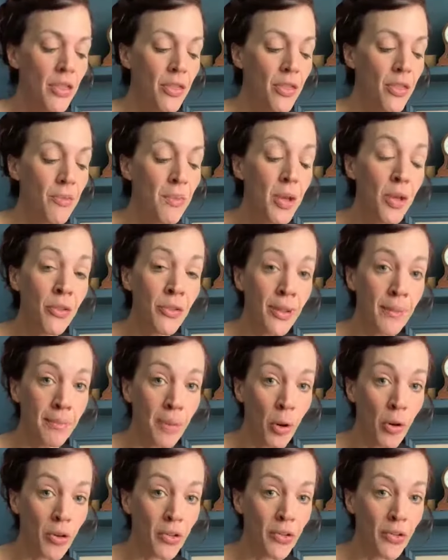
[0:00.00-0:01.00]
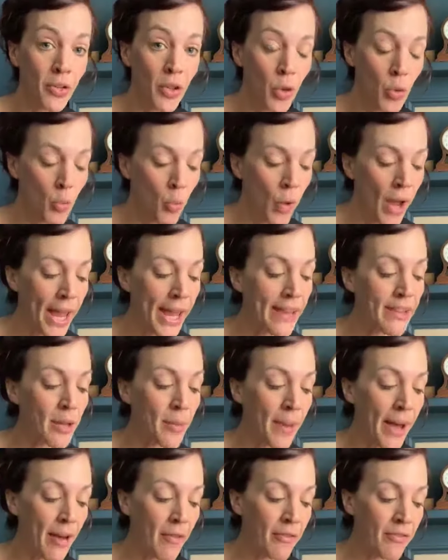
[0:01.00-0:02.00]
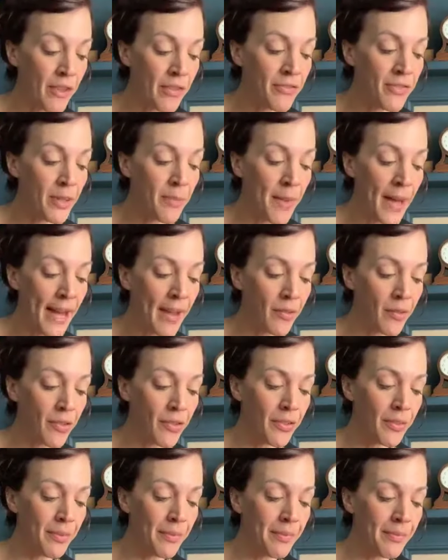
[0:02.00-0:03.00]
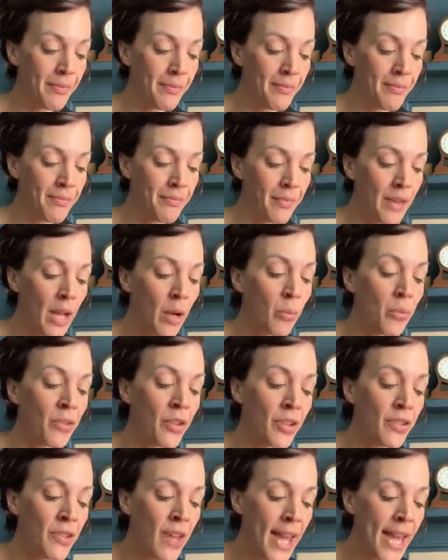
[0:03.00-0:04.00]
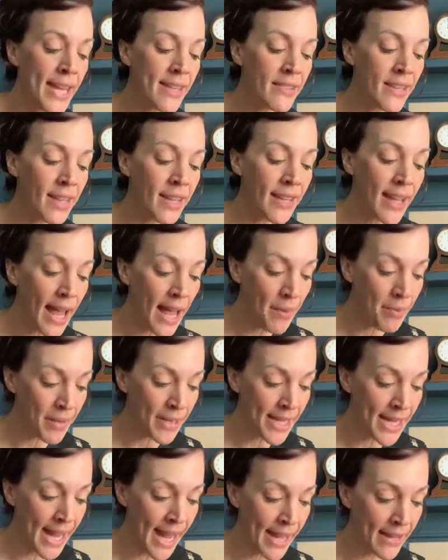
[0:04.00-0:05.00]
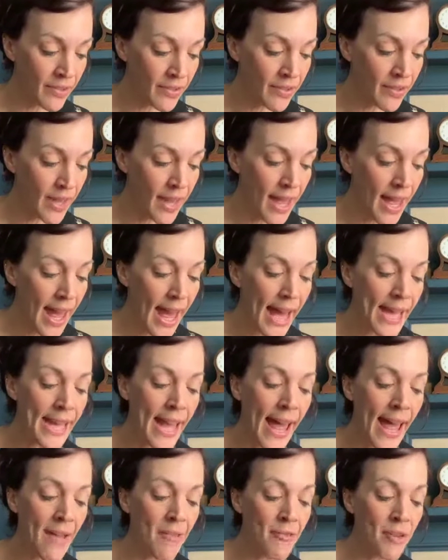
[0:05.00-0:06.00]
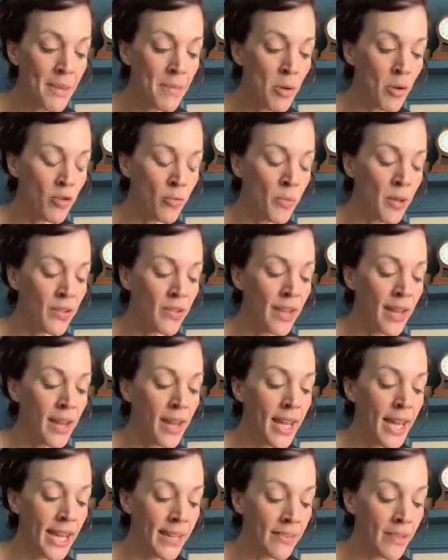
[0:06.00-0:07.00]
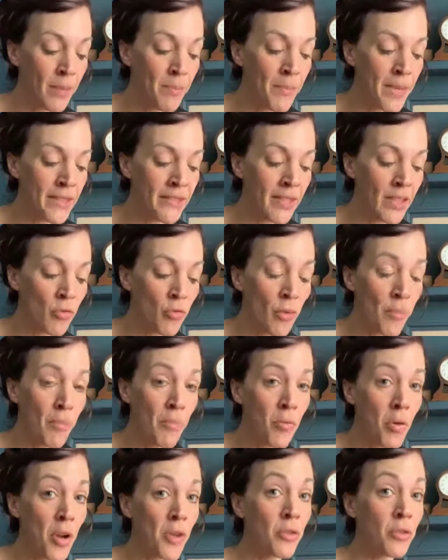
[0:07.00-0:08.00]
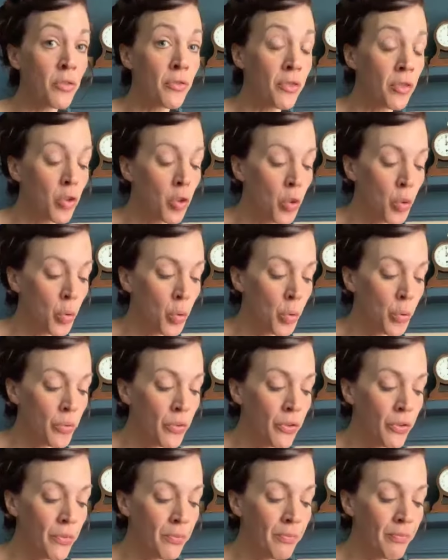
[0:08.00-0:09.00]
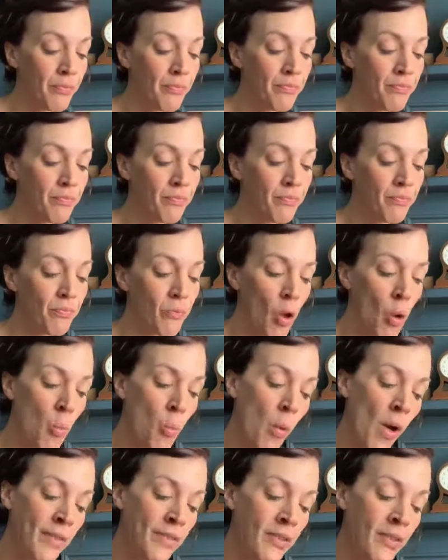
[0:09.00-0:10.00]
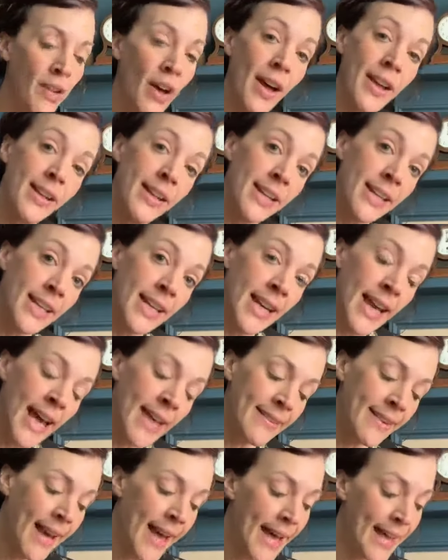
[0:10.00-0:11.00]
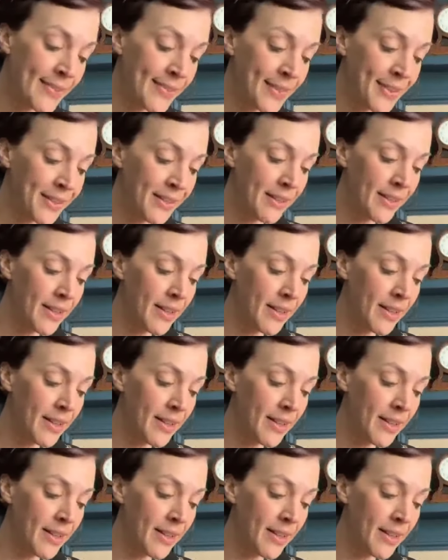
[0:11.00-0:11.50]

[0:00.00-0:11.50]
The music box weighed about 50 pounds. It was contained in an ebony case, and at every movement it emitted reproachful chords. On one side, it had a handle.